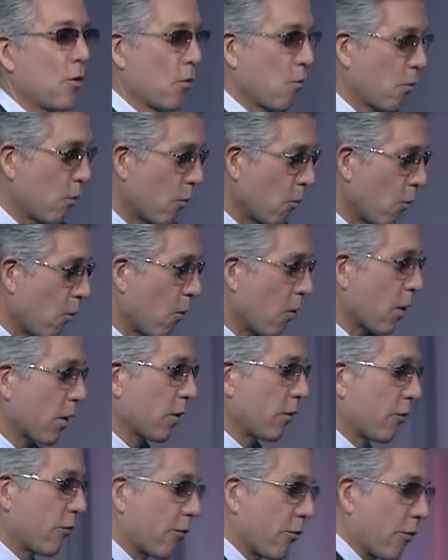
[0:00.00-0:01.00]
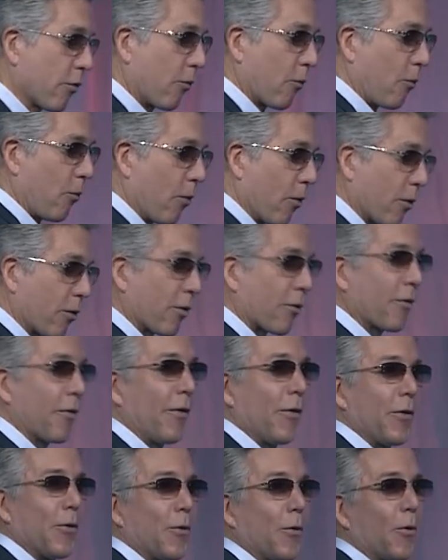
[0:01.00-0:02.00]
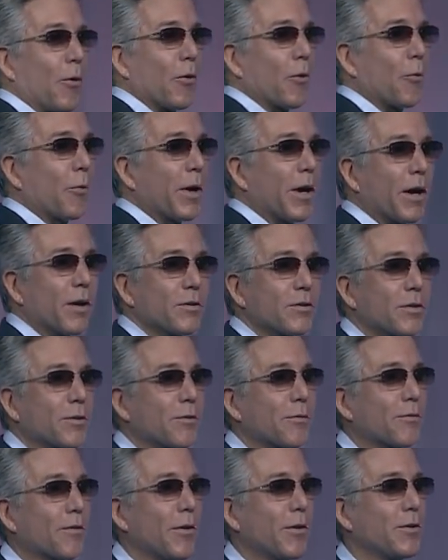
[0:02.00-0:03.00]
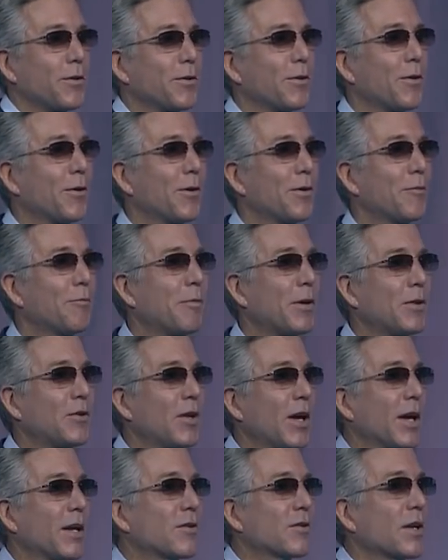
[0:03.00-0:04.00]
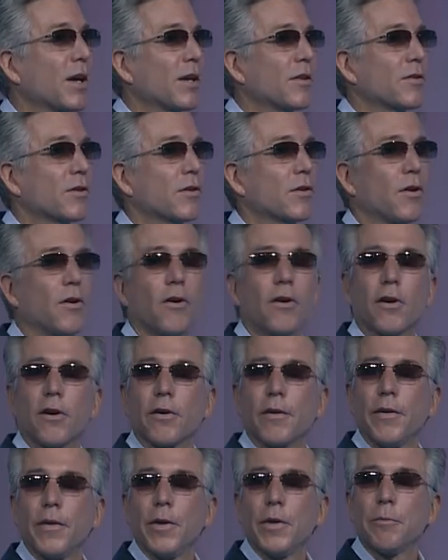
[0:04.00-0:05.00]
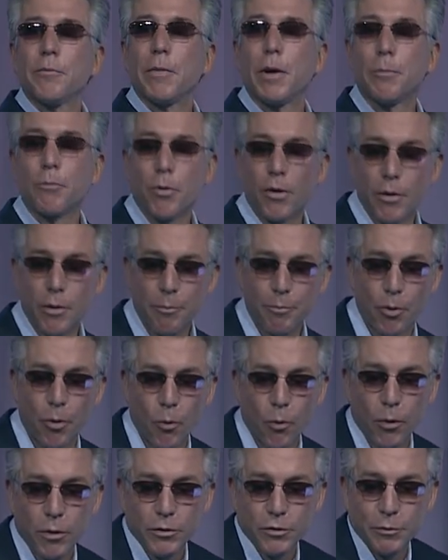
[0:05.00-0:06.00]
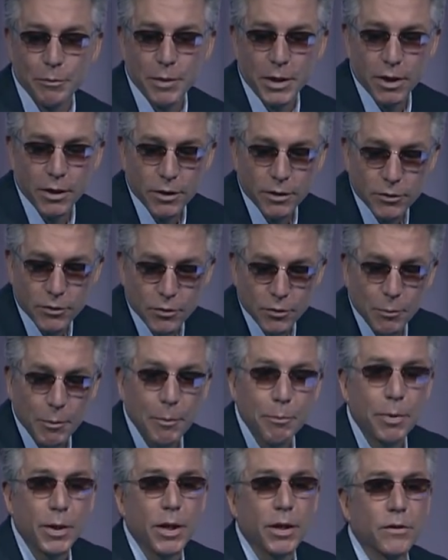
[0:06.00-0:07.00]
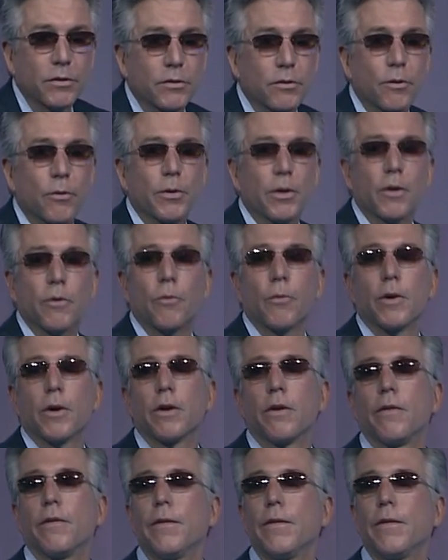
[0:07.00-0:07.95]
We're walking through the water all the way out to the front yard. My dad's got the car. My brother pours me in so my pants don't get wet.